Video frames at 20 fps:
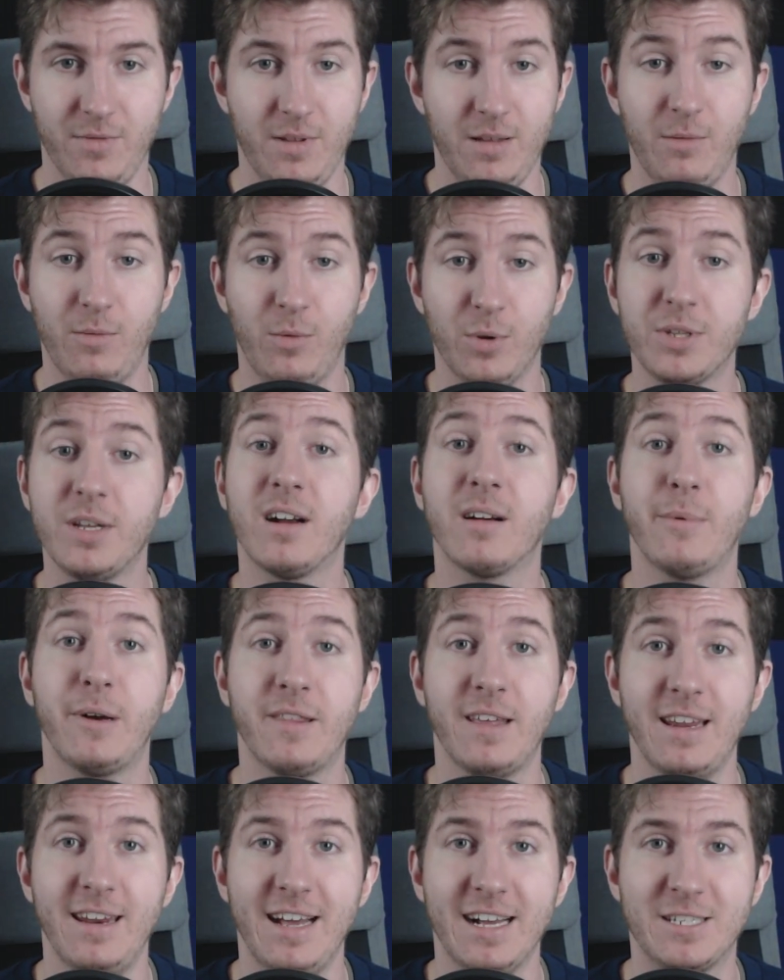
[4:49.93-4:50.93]
we'll talk about
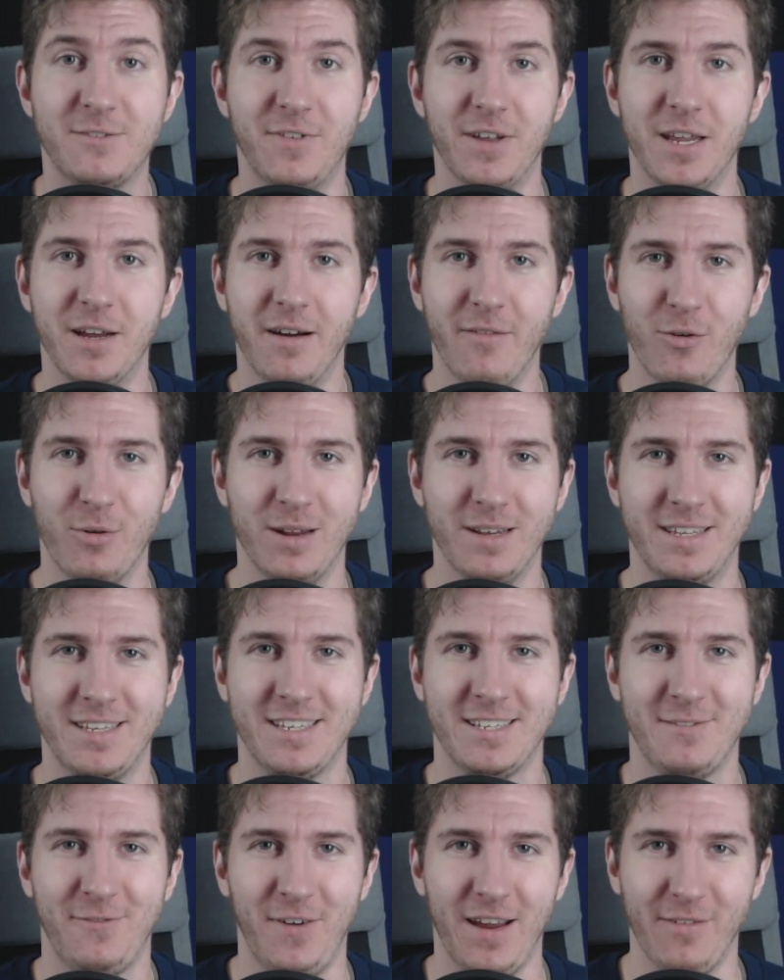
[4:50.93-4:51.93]
that next video.
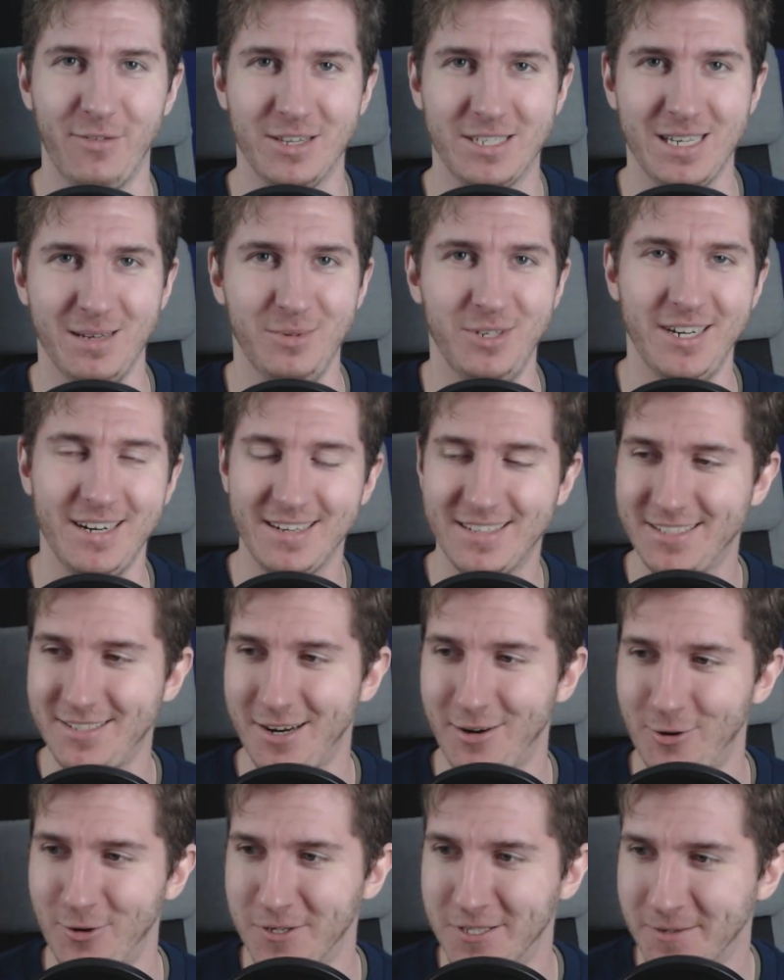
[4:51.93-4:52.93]
Everyone's favorite subject,
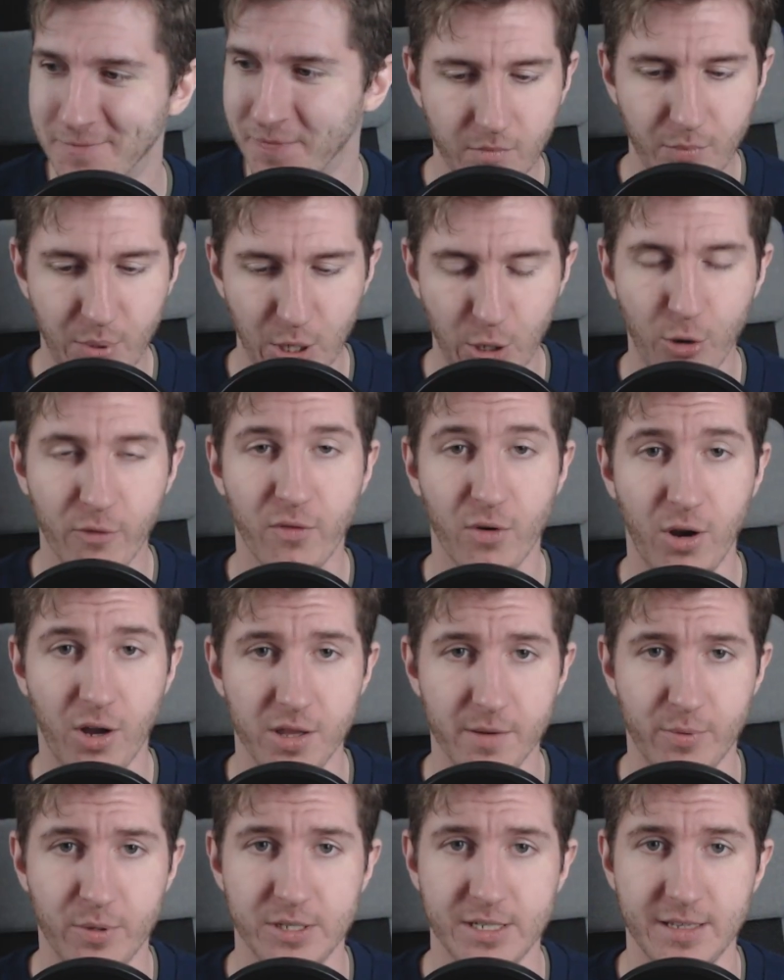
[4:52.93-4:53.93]
Star Wars. But
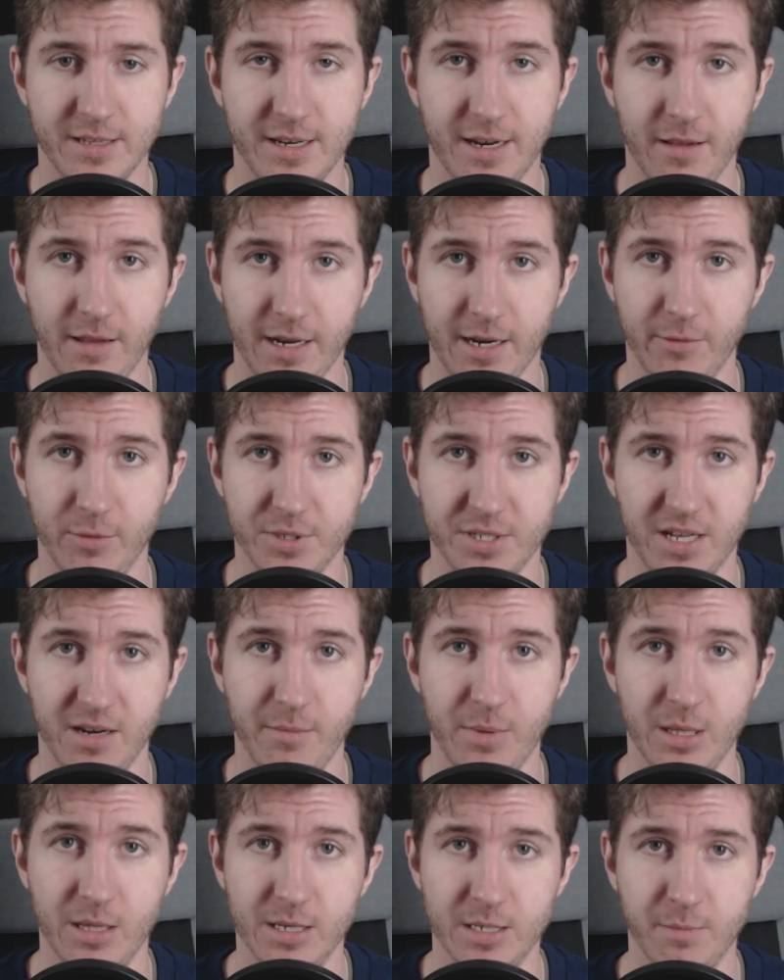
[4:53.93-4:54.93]
overall, they presented it like it was going to
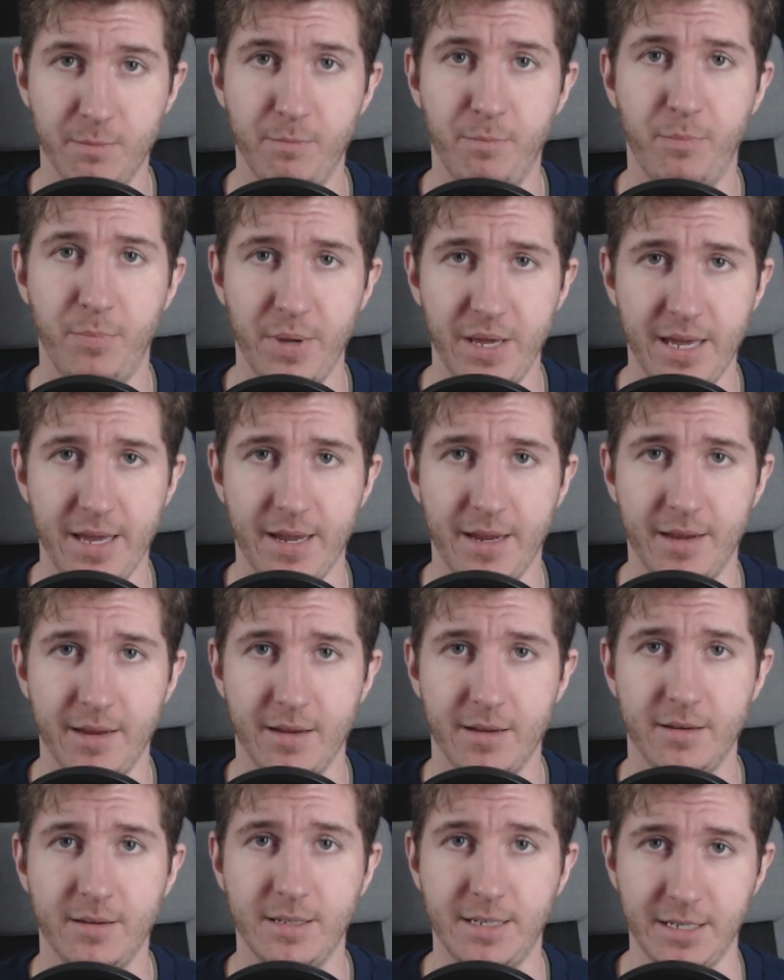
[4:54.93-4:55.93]
be this
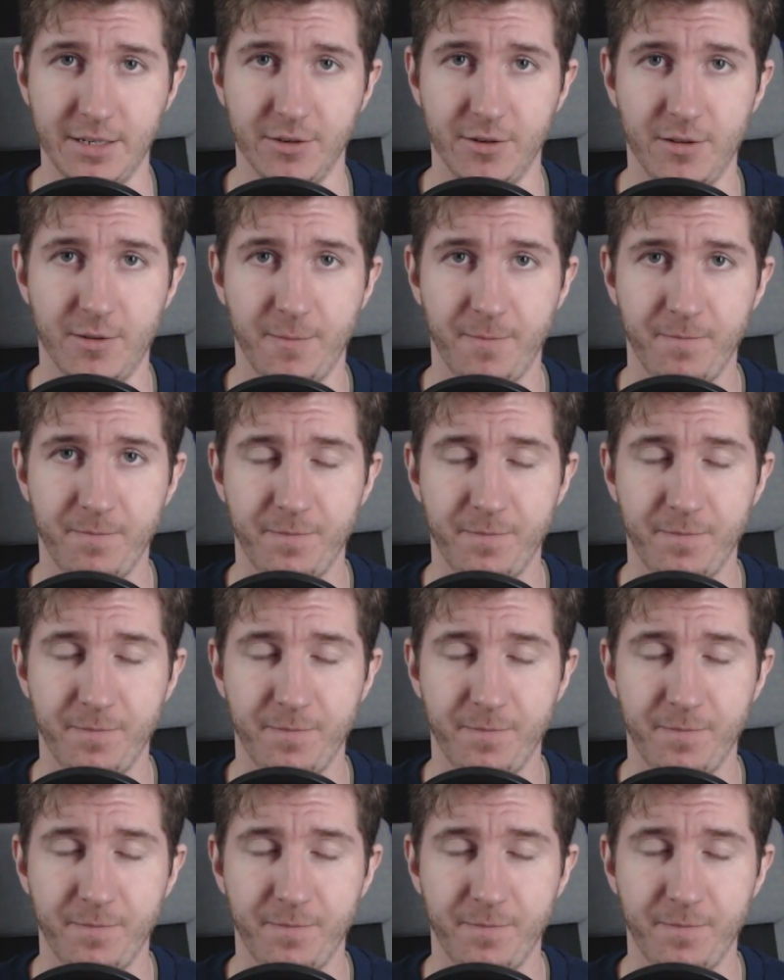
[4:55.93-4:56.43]
big deal.